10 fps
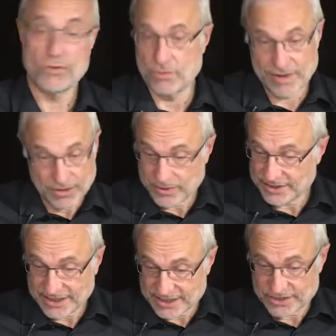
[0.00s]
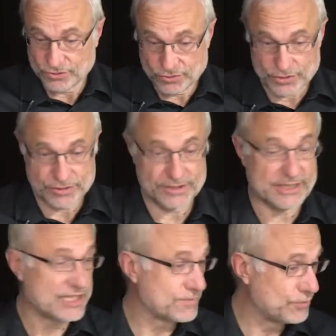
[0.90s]
Well, what X2 does
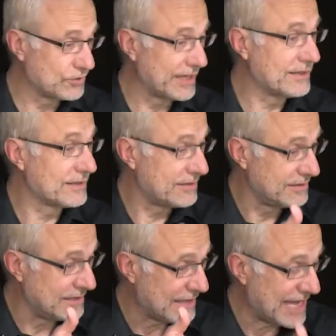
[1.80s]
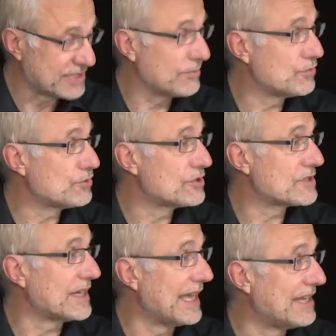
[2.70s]
is putting the
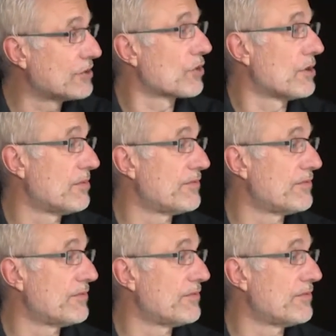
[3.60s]
attributes in the Gerber